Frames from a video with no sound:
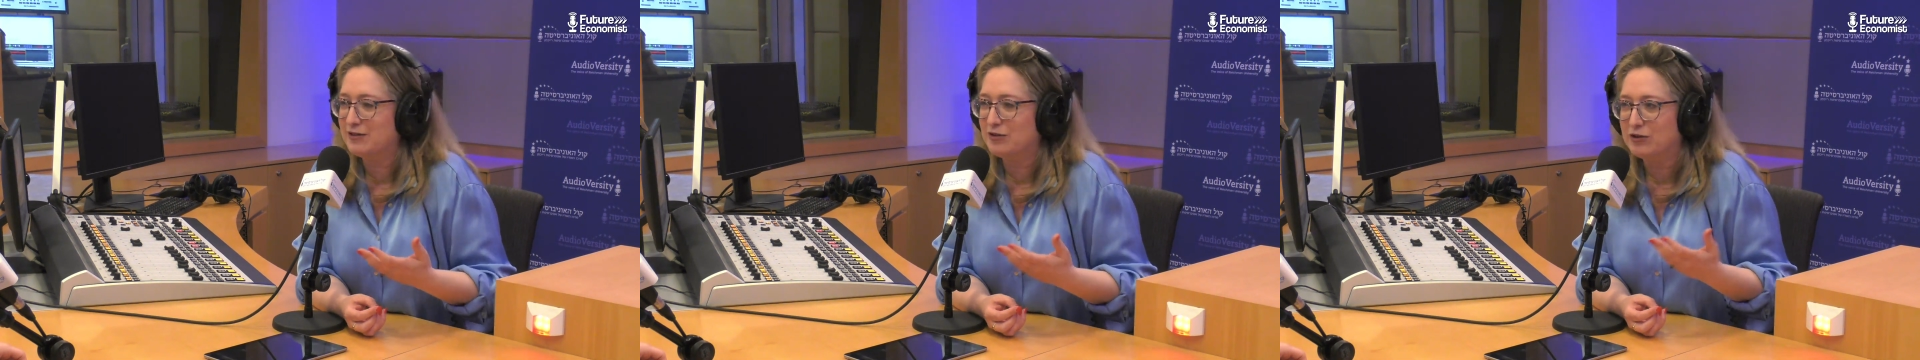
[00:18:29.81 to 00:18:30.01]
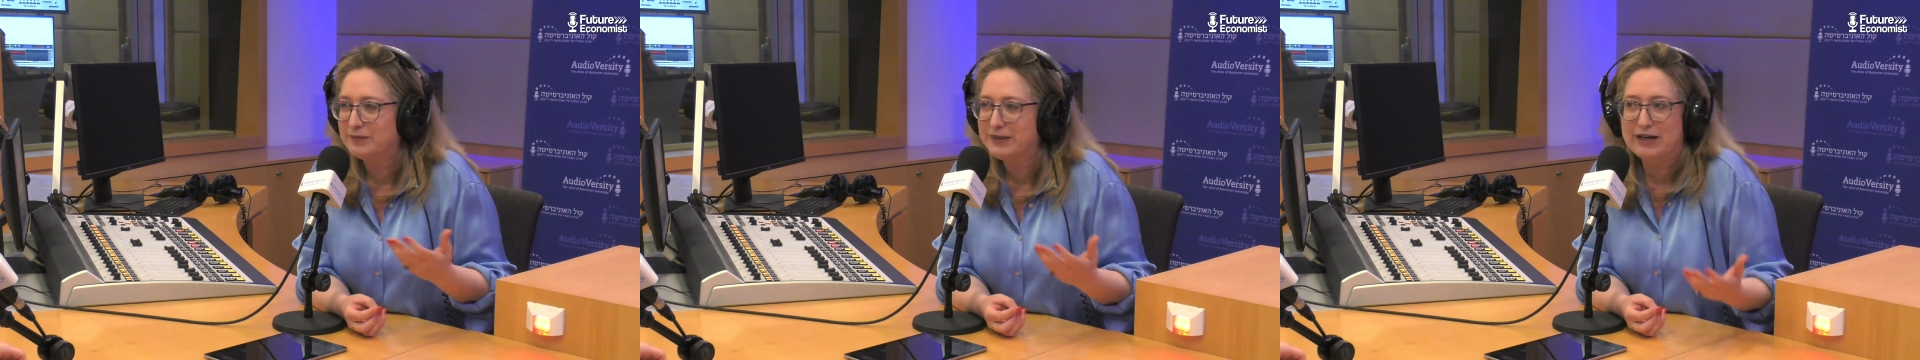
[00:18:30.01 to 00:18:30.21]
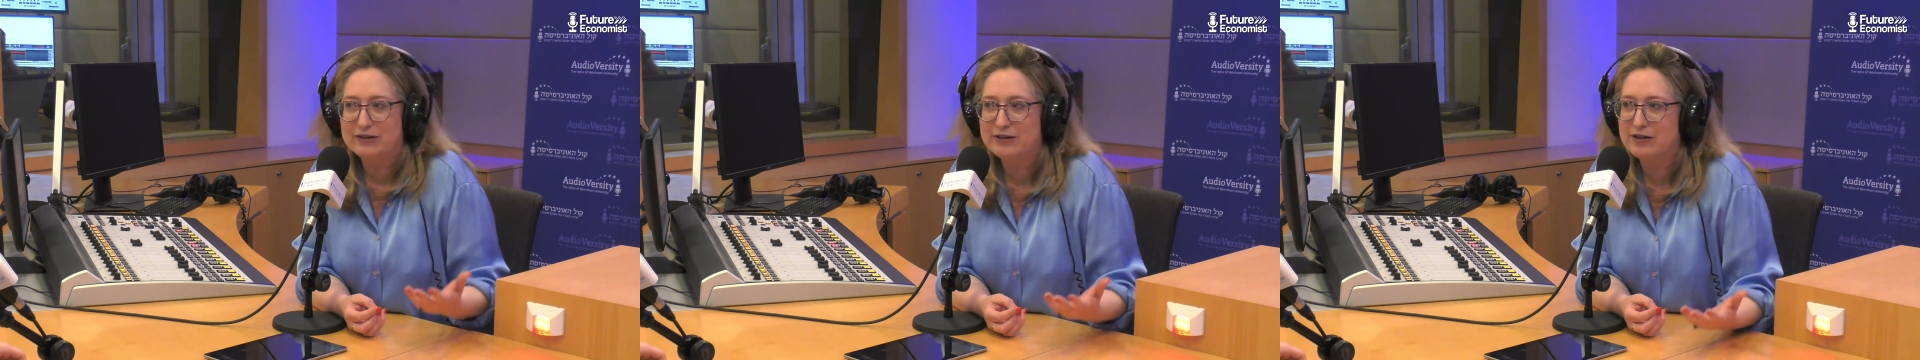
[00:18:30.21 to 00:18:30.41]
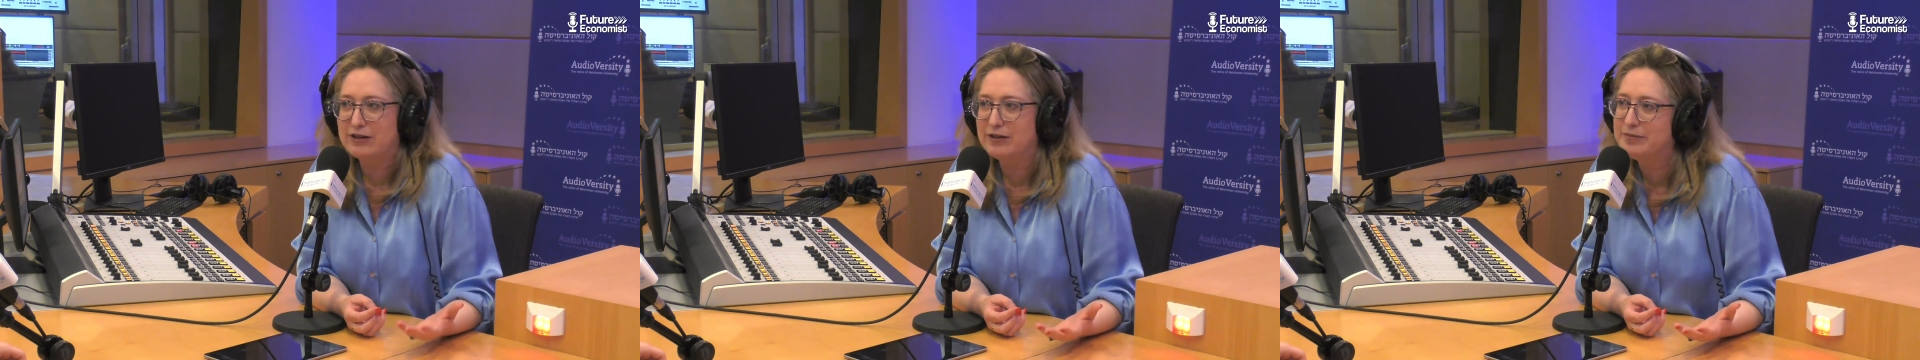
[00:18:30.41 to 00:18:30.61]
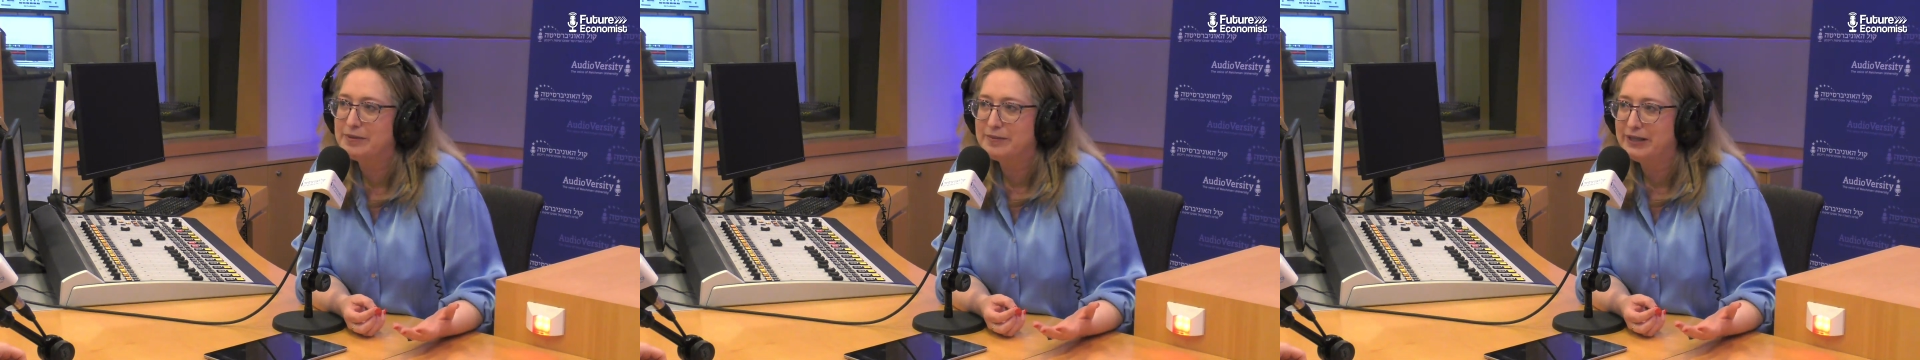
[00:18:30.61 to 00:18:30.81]
told me how they're going
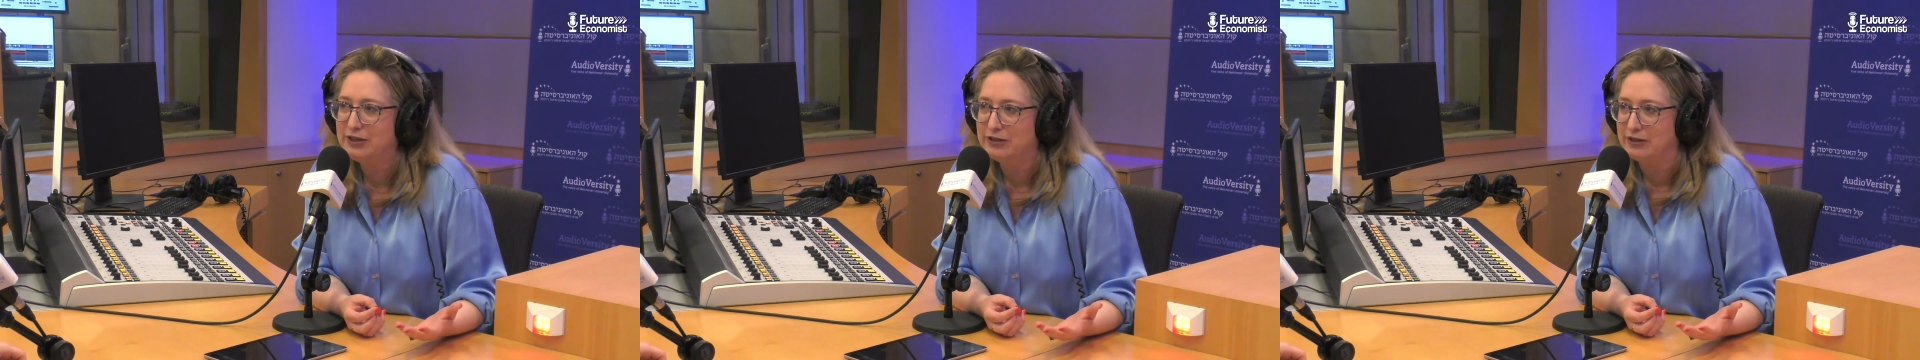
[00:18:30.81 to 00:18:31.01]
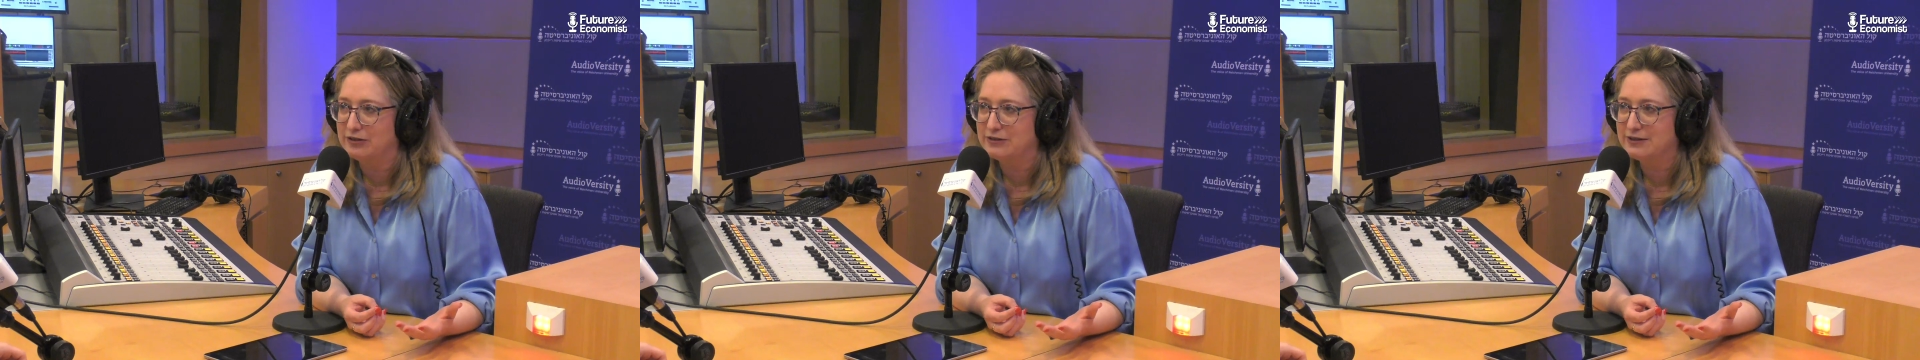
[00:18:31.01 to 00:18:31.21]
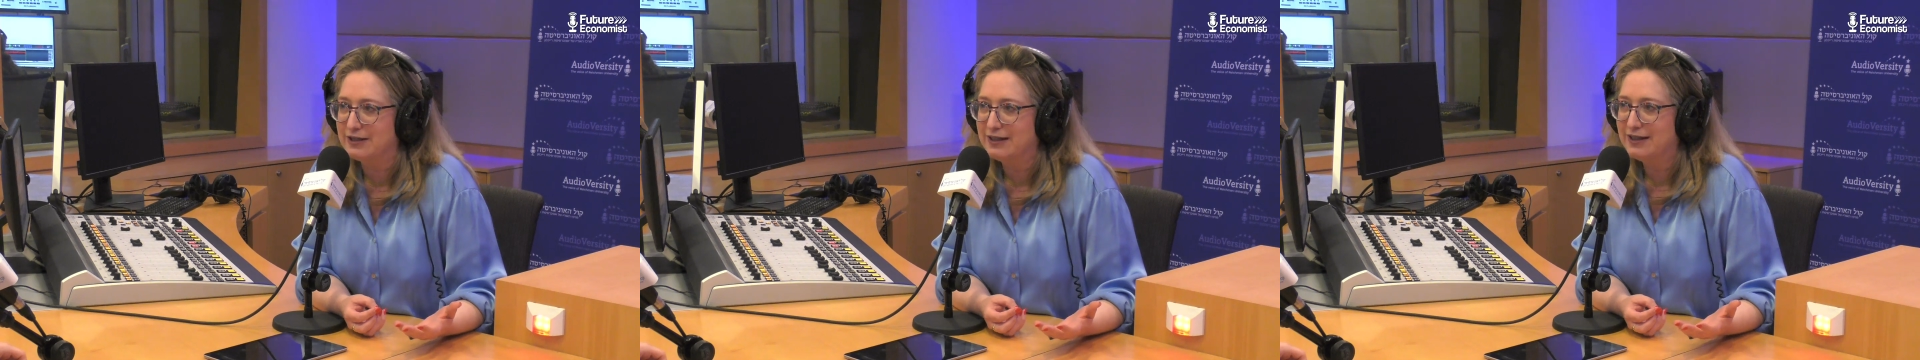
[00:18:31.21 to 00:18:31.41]
to be millionaires.